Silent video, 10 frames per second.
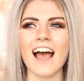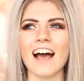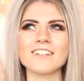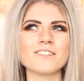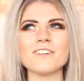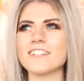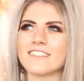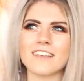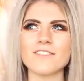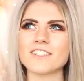I just wanted
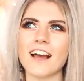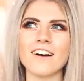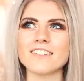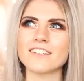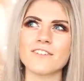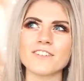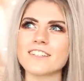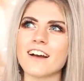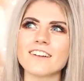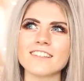to give a shout out to Jeffree
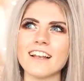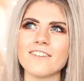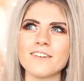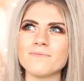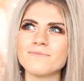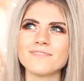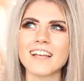Star because I love him.